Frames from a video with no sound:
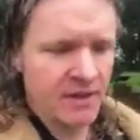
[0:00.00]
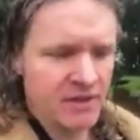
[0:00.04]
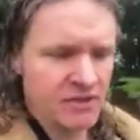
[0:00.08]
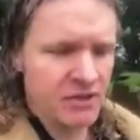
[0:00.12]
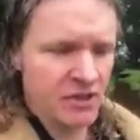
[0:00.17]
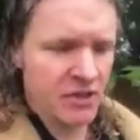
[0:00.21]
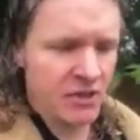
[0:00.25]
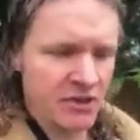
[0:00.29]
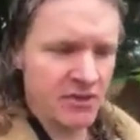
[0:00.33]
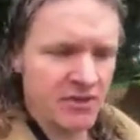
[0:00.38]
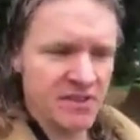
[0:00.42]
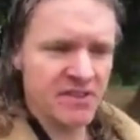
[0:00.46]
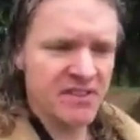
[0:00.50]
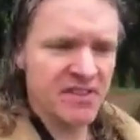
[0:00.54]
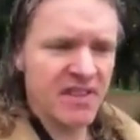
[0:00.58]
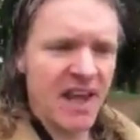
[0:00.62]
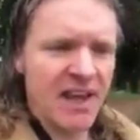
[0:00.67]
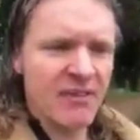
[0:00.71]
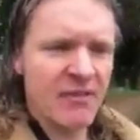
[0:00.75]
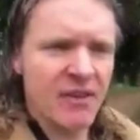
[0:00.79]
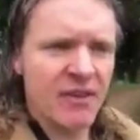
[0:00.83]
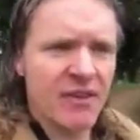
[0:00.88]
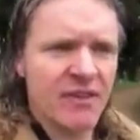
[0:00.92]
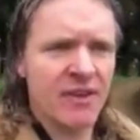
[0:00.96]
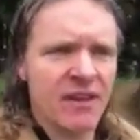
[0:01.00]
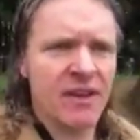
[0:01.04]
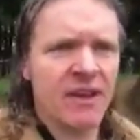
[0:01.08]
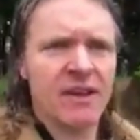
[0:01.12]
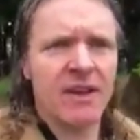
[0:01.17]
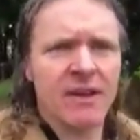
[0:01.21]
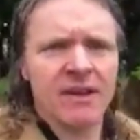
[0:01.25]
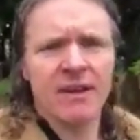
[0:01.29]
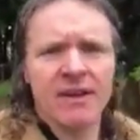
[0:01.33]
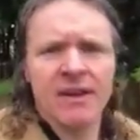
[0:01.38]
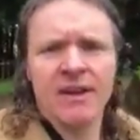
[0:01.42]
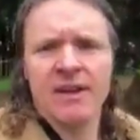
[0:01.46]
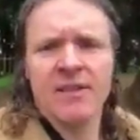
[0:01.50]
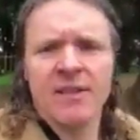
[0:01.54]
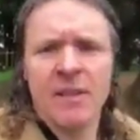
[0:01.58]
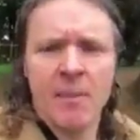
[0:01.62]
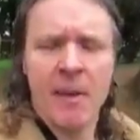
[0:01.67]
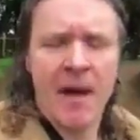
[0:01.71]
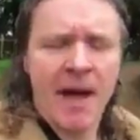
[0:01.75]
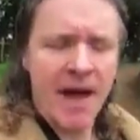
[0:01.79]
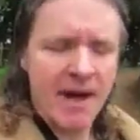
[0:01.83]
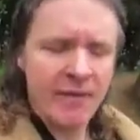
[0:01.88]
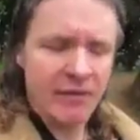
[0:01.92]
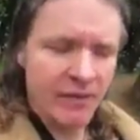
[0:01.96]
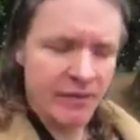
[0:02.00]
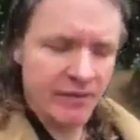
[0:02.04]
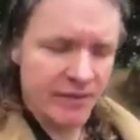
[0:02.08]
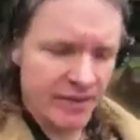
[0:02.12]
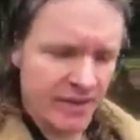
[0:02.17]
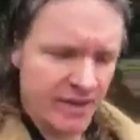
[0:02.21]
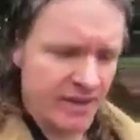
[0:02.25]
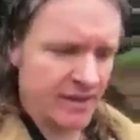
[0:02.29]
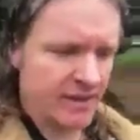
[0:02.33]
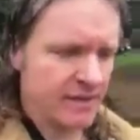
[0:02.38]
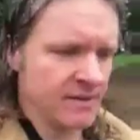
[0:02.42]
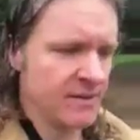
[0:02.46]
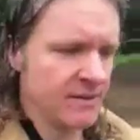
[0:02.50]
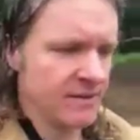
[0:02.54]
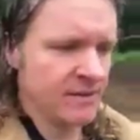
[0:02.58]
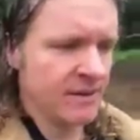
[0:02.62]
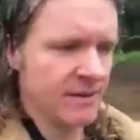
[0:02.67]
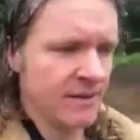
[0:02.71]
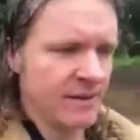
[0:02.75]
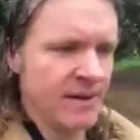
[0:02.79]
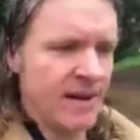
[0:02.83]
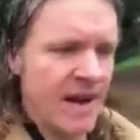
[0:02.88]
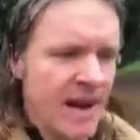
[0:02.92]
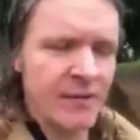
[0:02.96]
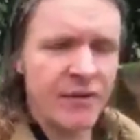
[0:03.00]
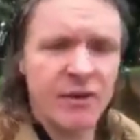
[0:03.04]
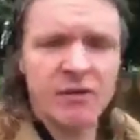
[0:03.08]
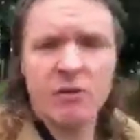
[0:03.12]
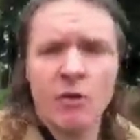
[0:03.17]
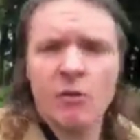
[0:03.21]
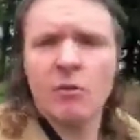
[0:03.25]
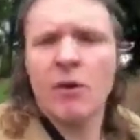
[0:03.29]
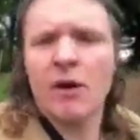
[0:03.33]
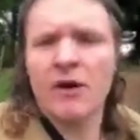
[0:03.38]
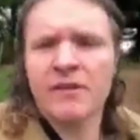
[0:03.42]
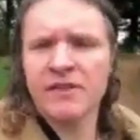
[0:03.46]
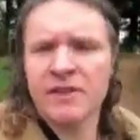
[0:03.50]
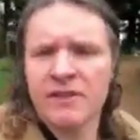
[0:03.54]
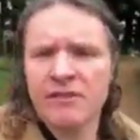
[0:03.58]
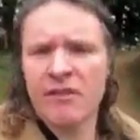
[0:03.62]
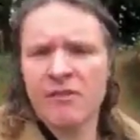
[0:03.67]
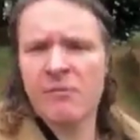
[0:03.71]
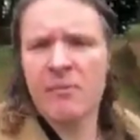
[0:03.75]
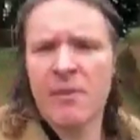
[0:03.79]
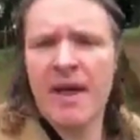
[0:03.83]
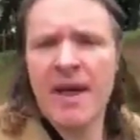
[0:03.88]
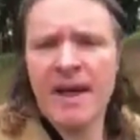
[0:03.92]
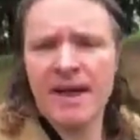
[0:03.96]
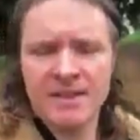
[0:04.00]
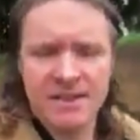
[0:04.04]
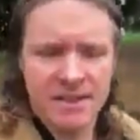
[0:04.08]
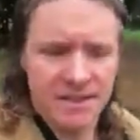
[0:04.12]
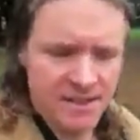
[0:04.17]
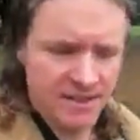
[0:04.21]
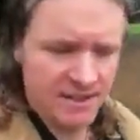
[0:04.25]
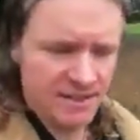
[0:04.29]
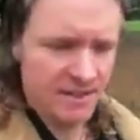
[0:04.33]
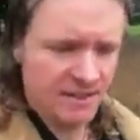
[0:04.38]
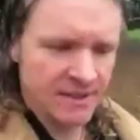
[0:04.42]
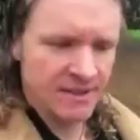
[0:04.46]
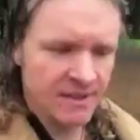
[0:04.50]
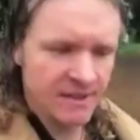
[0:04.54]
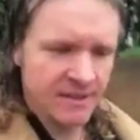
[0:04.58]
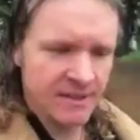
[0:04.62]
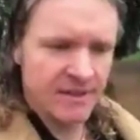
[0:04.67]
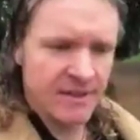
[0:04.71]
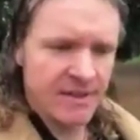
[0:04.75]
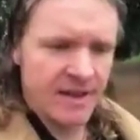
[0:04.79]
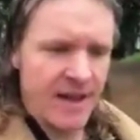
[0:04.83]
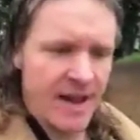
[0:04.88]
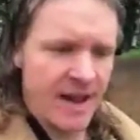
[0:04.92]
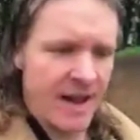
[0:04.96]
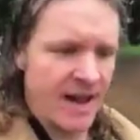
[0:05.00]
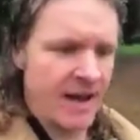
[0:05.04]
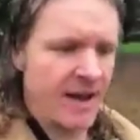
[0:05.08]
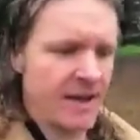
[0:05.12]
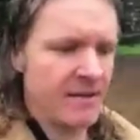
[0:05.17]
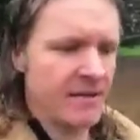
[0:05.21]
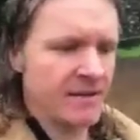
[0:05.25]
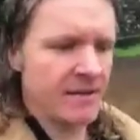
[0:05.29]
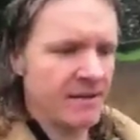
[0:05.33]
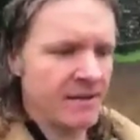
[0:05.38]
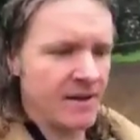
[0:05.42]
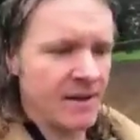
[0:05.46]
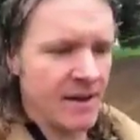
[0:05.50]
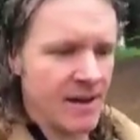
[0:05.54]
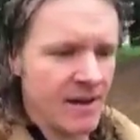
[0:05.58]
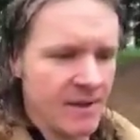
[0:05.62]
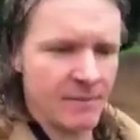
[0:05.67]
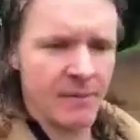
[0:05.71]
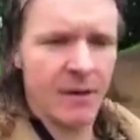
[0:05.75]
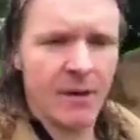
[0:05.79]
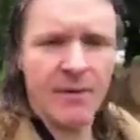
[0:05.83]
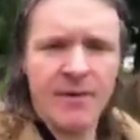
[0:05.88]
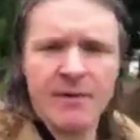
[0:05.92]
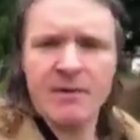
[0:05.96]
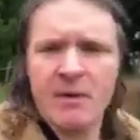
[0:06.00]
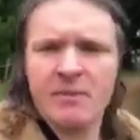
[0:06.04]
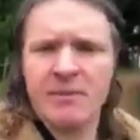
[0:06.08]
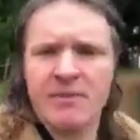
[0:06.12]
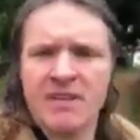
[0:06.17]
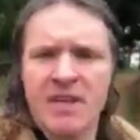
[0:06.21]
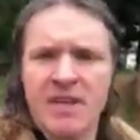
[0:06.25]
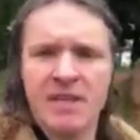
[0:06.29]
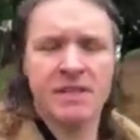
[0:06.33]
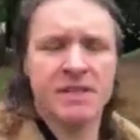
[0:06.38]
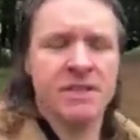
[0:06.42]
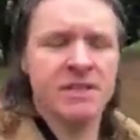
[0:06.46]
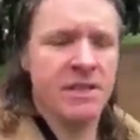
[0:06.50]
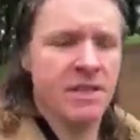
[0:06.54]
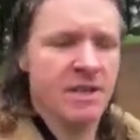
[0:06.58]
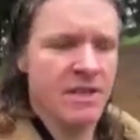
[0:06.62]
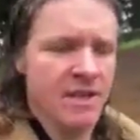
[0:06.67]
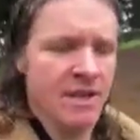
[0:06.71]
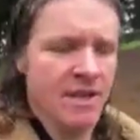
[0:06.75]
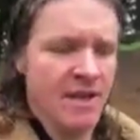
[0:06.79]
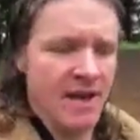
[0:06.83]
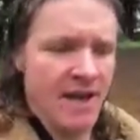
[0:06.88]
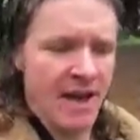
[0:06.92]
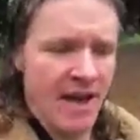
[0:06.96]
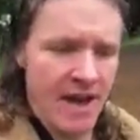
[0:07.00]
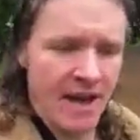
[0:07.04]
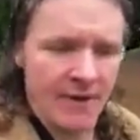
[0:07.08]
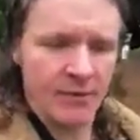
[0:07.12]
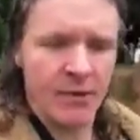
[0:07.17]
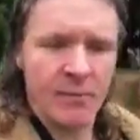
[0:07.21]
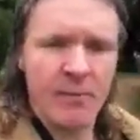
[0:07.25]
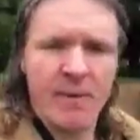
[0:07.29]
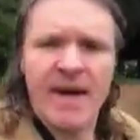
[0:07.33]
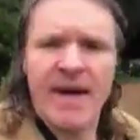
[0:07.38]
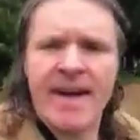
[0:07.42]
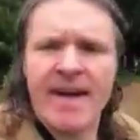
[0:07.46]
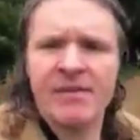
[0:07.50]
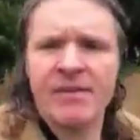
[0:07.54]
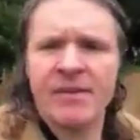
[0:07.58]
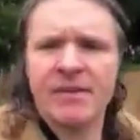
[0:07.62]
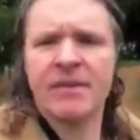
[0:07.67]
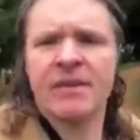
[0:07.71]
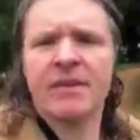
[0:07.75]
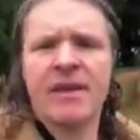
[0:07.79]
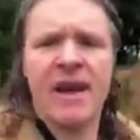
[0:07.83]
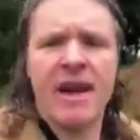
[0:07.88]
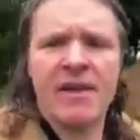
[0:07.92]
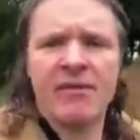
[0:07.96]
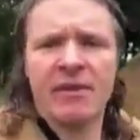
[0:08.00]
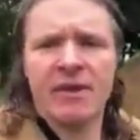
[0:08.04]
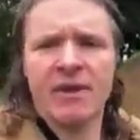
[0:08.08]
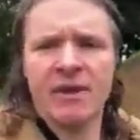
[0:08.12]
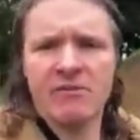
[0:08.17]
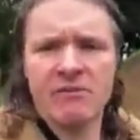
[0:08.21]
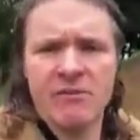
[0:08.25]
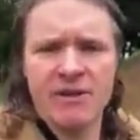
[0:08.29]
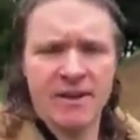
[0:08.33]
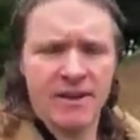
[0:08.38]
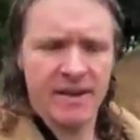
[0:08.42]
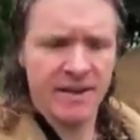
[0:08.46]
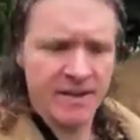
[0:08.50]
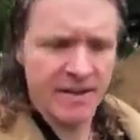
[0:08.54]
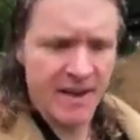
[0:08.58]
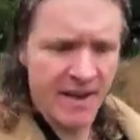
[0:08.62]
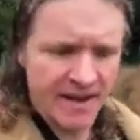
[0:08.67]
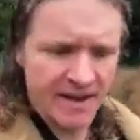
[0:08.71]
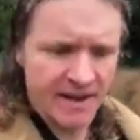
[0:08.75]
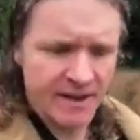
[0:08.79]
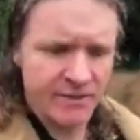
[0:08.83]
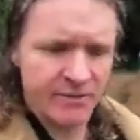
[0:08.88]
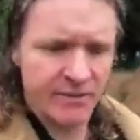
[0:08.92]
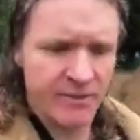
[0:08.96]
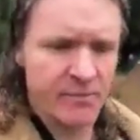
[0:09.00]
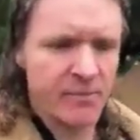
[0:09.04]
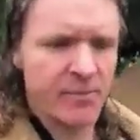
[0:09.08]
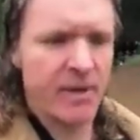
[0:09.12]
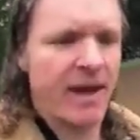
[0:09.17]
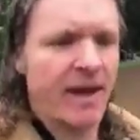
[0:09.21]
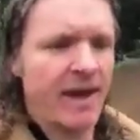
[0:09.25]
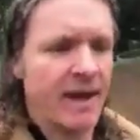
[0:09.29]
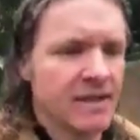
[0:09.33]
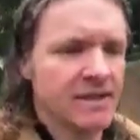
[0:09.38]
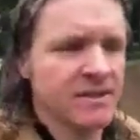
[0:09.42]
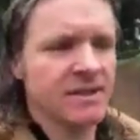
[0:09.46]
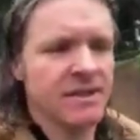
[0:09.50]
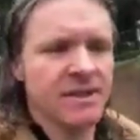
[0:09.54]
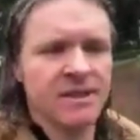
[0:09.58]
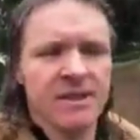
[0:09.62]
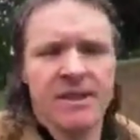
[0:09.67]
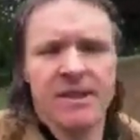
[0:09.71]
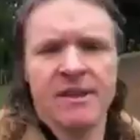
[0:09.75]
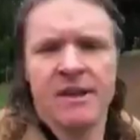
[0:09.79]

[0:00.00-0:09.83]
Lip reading: to discover the behaviours that are having a real positive impact and on their reputation, and the behaviours that are having a really negative impact